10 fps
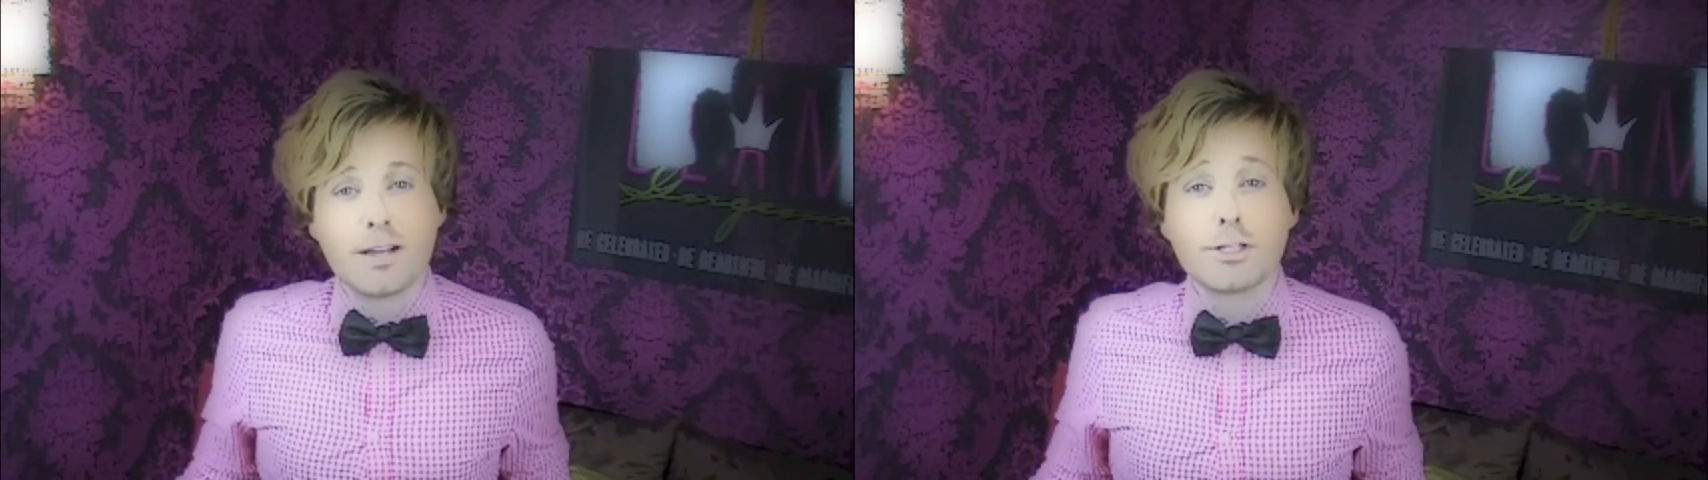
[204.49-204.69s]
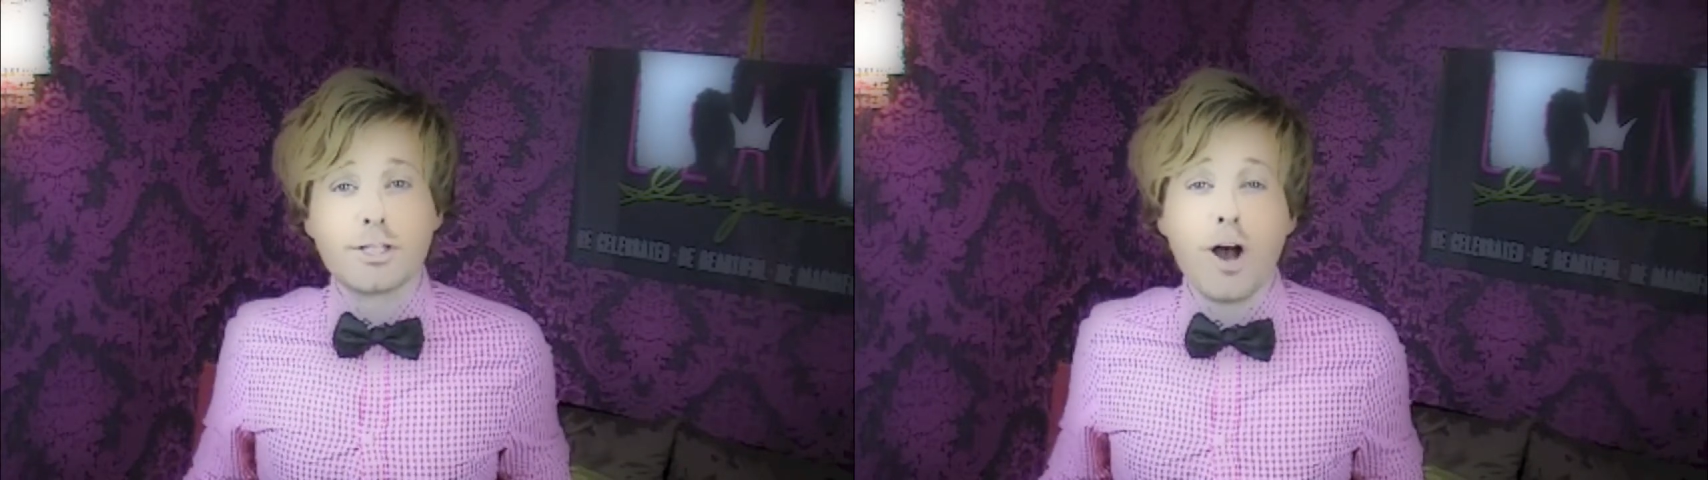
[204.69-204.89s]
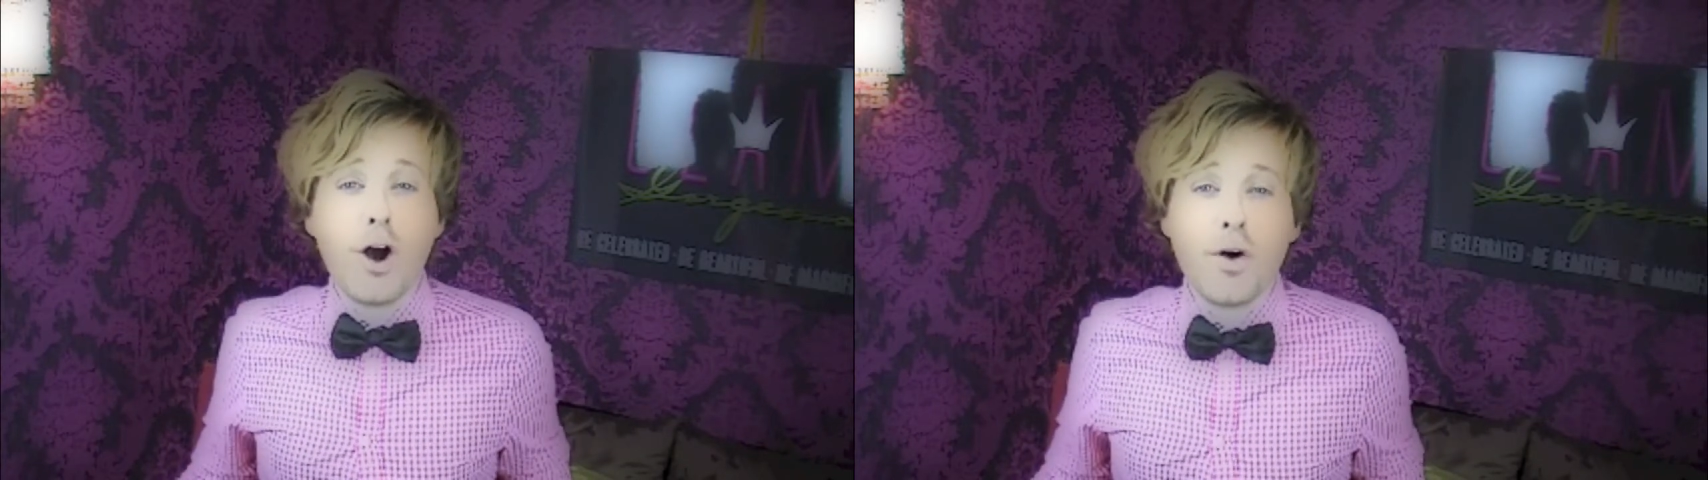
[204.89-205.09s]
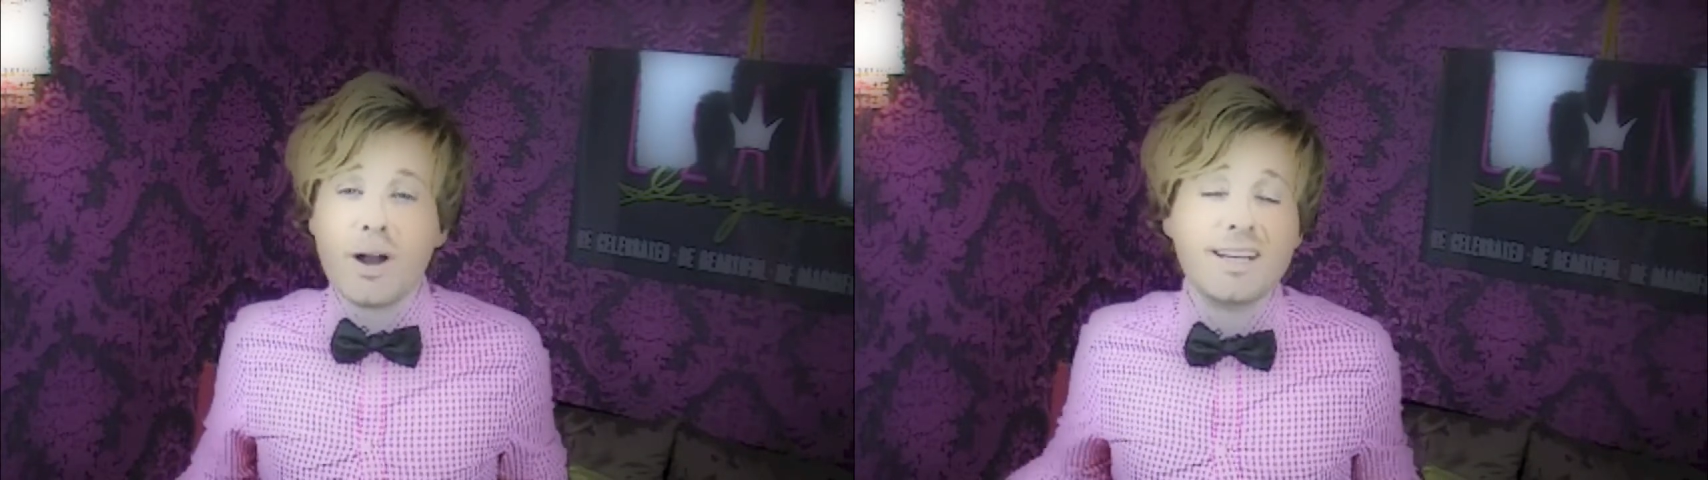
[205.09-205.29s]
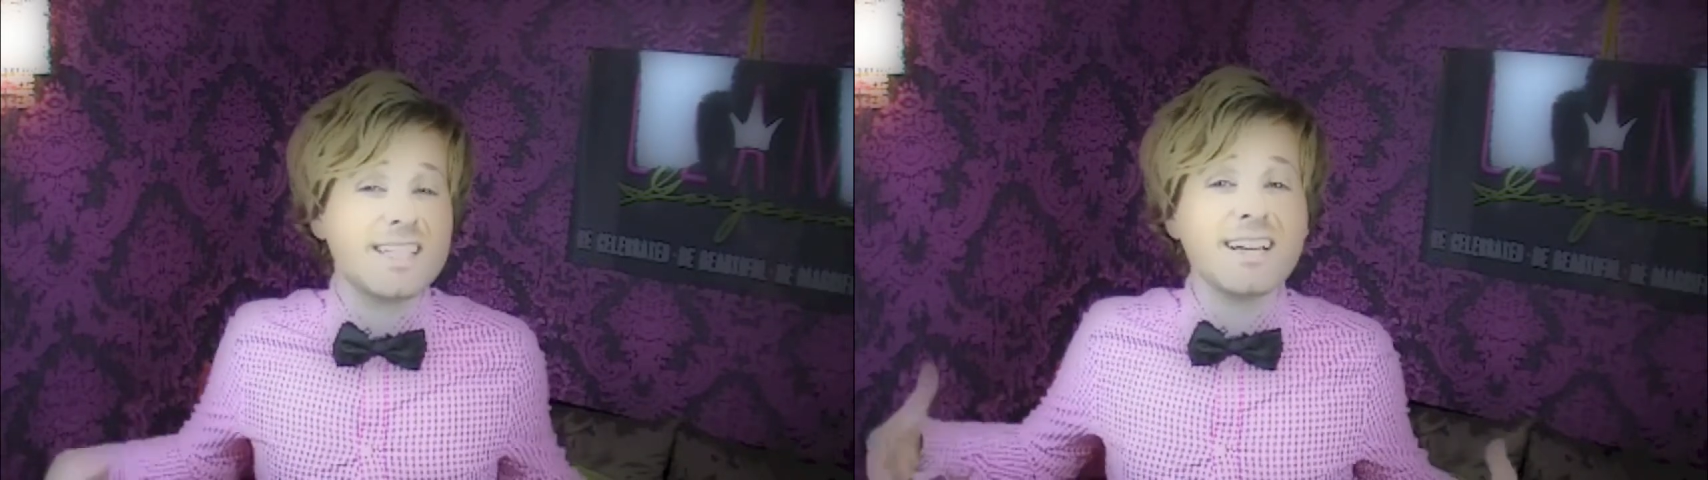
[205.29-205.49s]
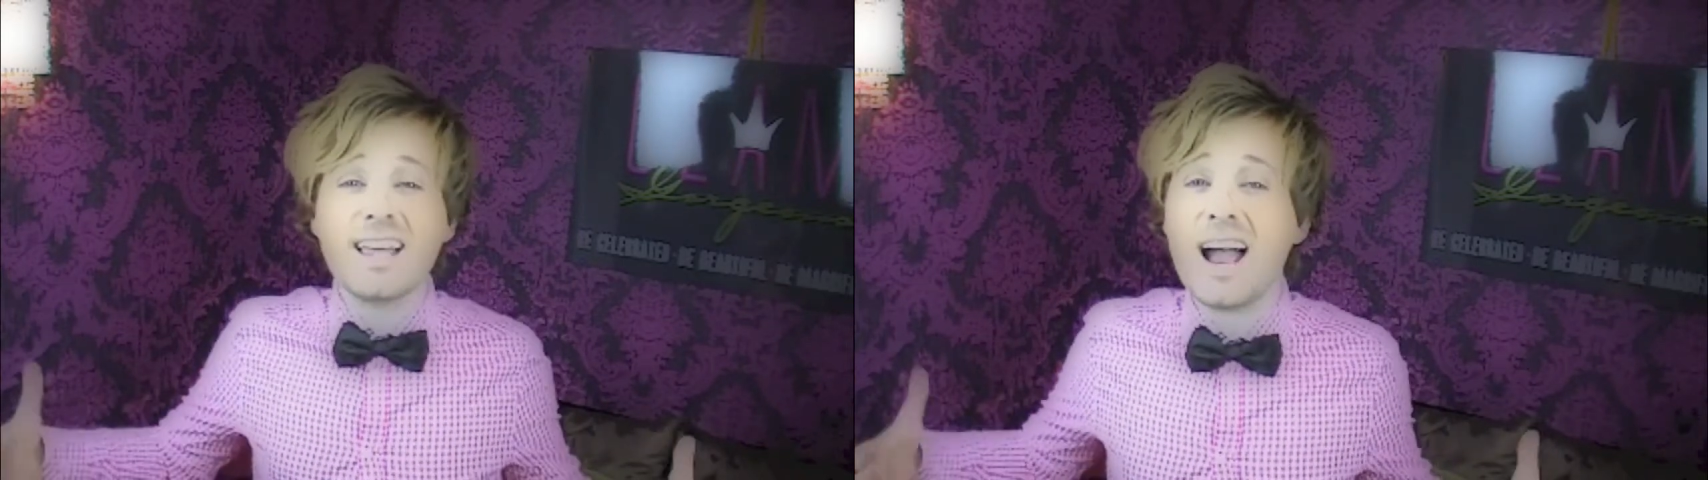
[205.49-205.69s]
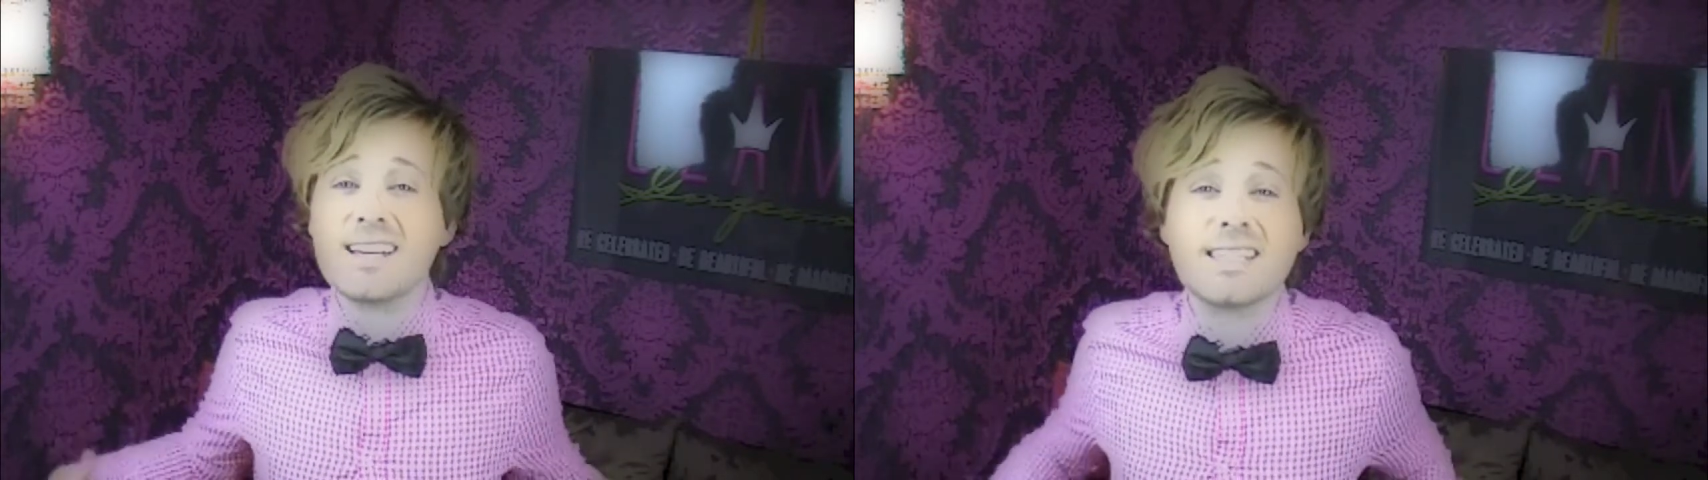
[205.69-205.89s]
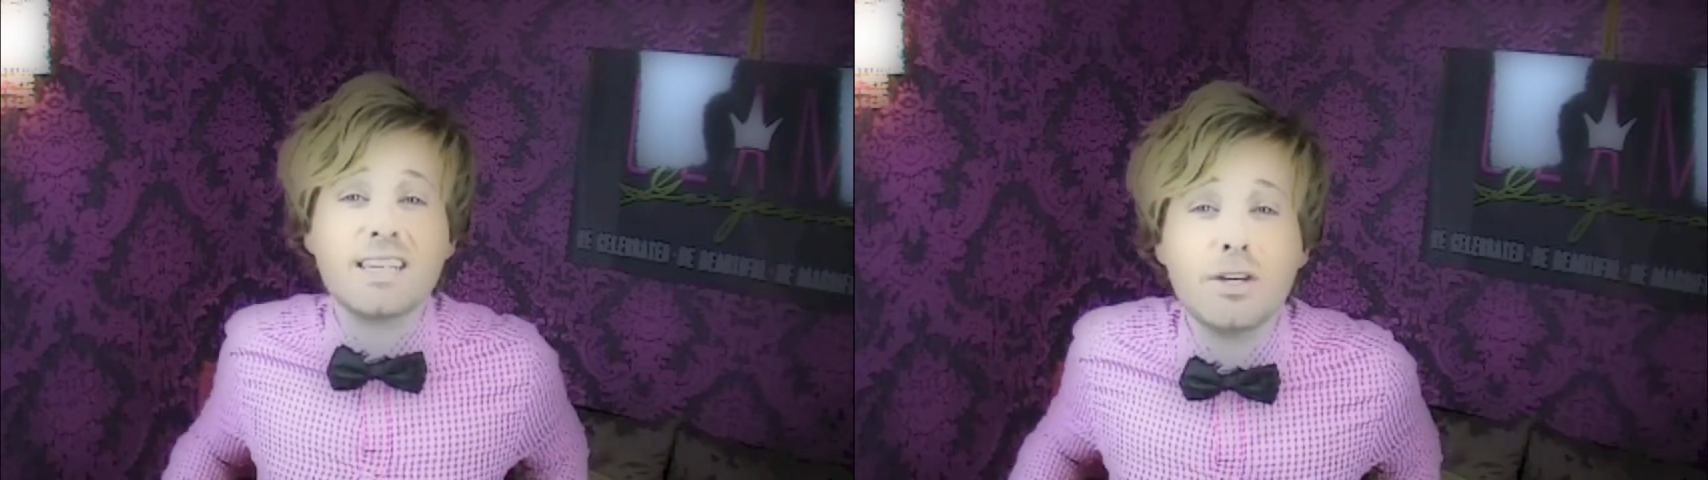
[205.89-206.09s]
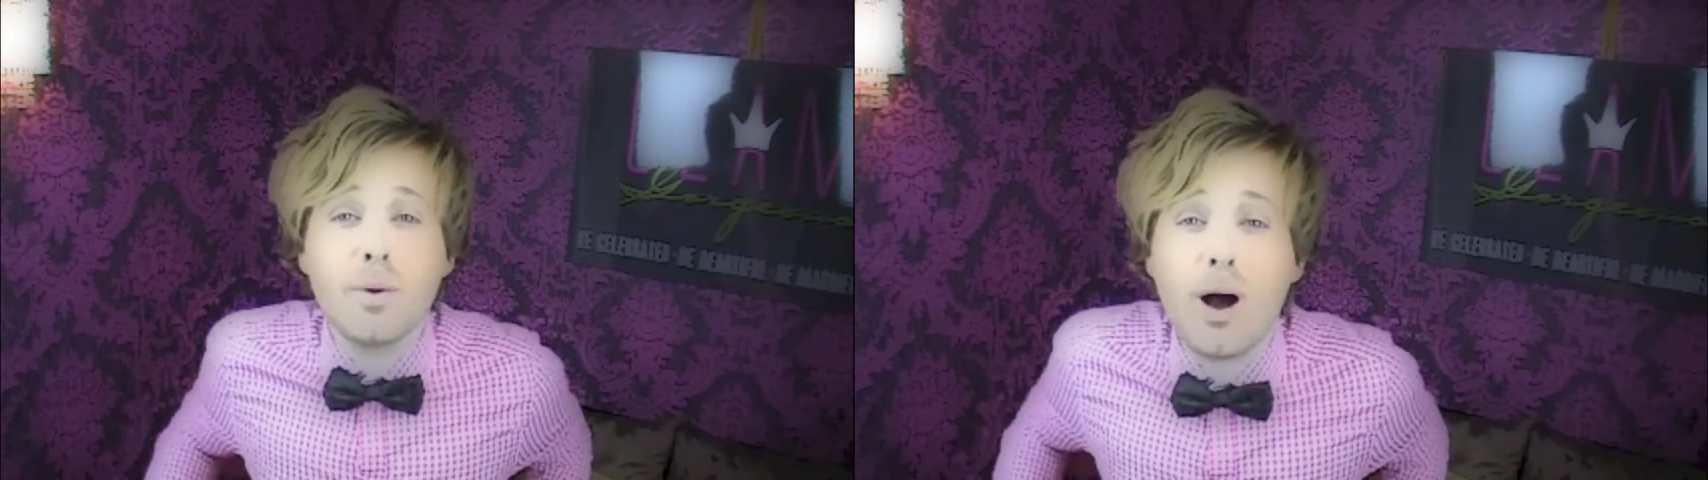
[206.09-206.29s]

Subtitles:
so until I see you